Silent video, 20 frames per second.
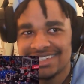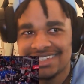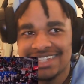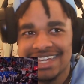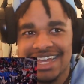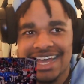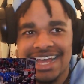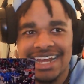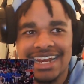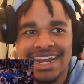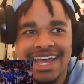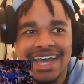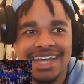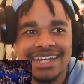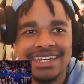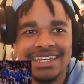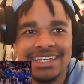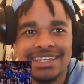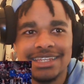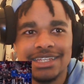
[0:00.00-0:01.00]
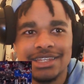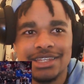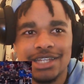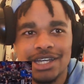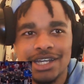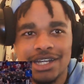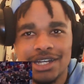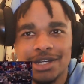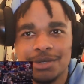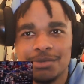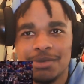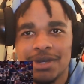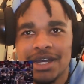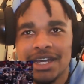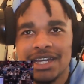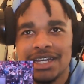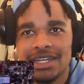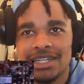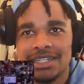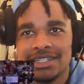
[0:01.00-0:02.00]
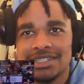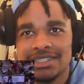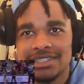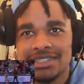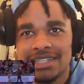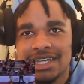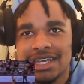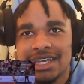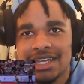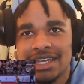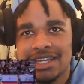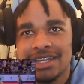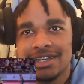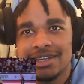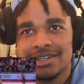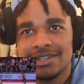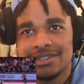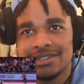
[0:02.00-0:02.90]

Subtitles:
They got 90 in the third, bro. Damn.